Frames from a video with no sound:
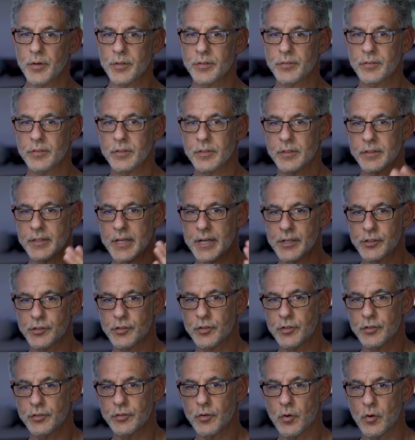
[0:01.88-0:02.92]
it's
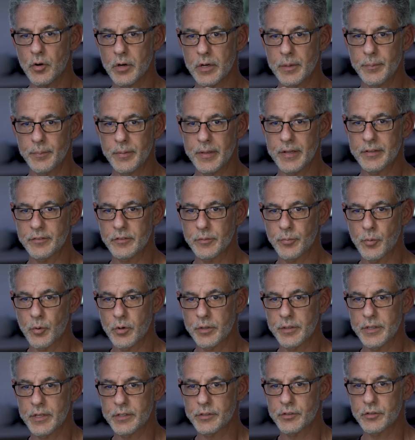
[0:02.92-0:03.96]
dentures or
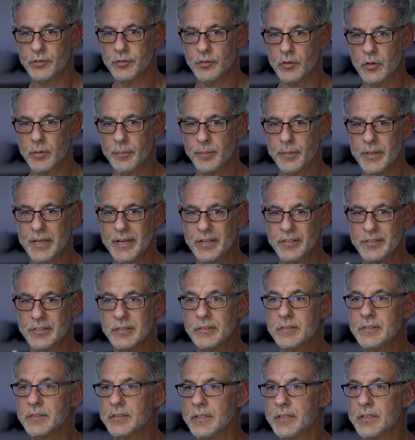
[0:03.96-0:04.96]
implant-supported dentures or implant-assisted